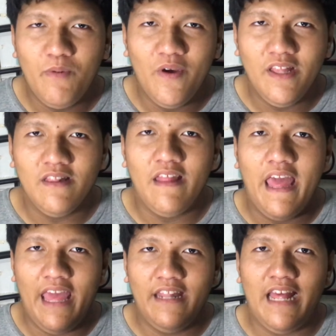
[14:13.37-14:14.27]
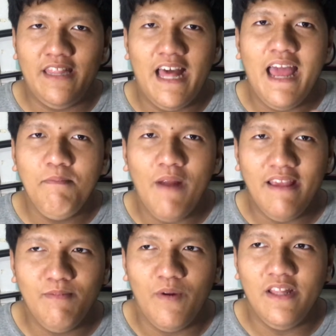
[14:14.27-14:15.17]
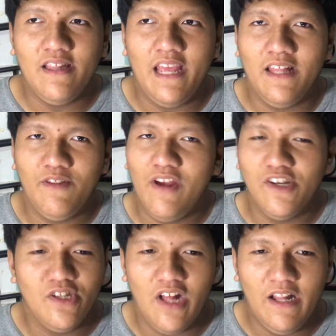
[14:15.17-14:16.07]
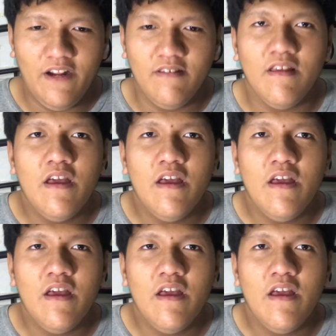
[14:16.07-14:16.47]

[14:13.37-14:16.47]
point, and at the high price point, like $300,